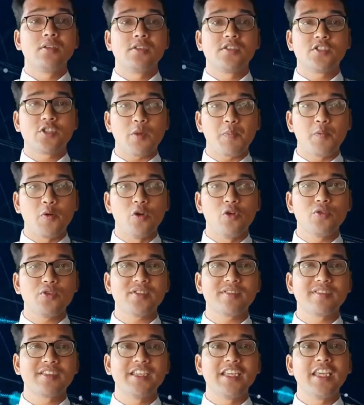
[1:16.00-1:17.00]

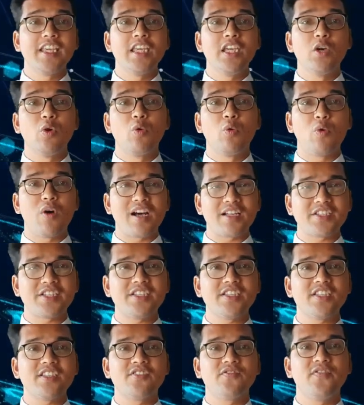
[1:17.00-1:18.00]
Suppose you're
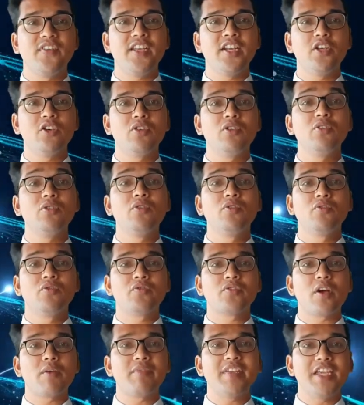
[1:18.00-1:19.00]
watching this video
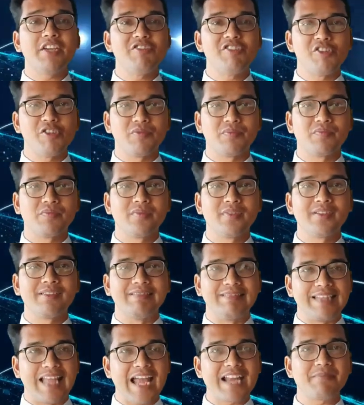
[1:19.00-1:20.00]
from YouTube.
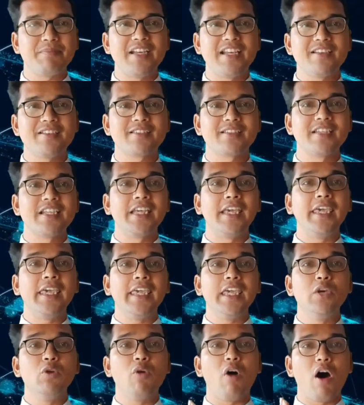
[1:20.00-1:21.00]
That means
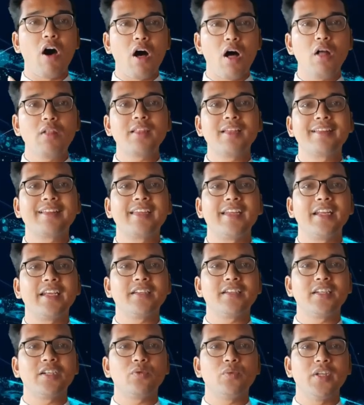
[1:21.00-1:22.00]
you all are
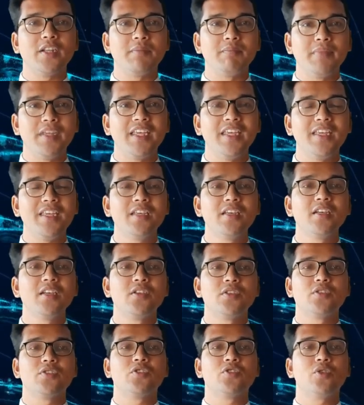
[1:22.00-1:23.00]
connected with me
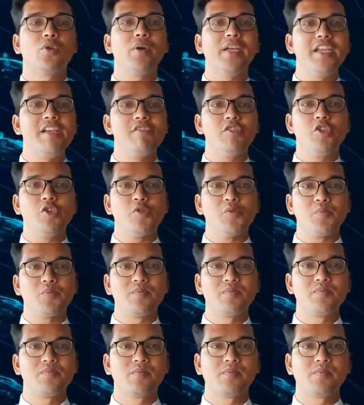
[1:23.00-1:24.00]
through YouTube.
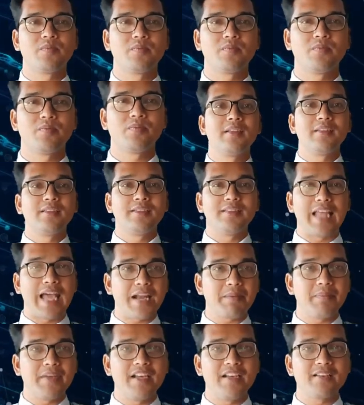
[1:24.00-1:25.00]

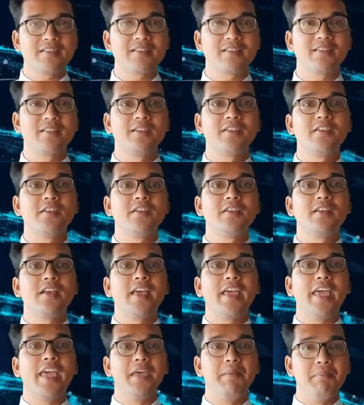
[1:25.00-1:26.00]
That means
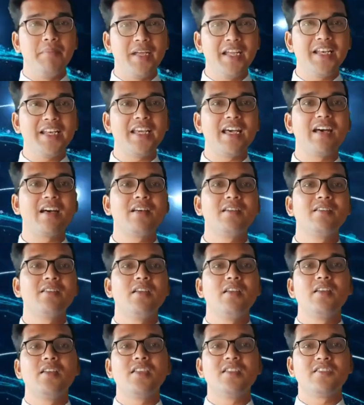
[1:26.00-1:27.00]
a media
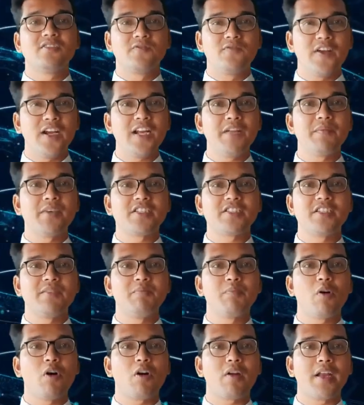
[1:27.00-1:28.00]
is very much
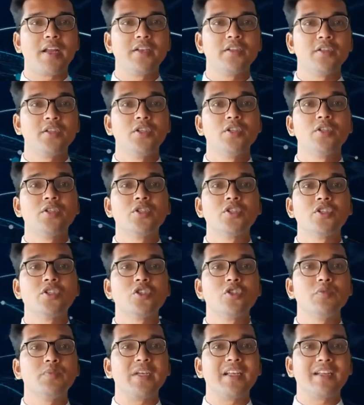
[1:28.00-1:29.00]
important
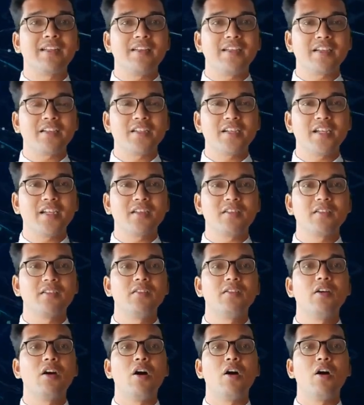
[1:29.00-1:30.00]
to be connected
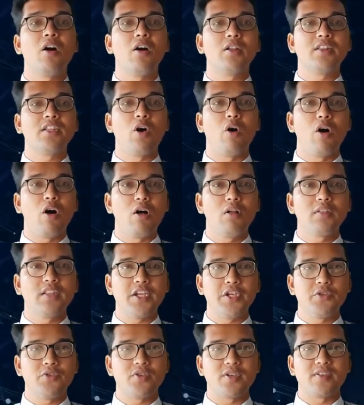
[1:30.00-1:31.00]
all
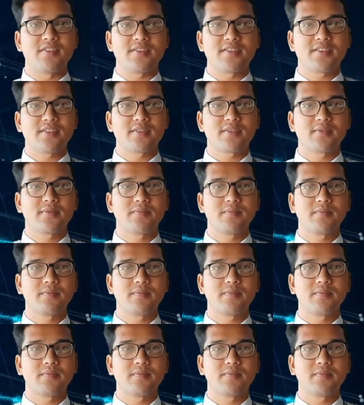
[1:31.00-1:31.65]
the users.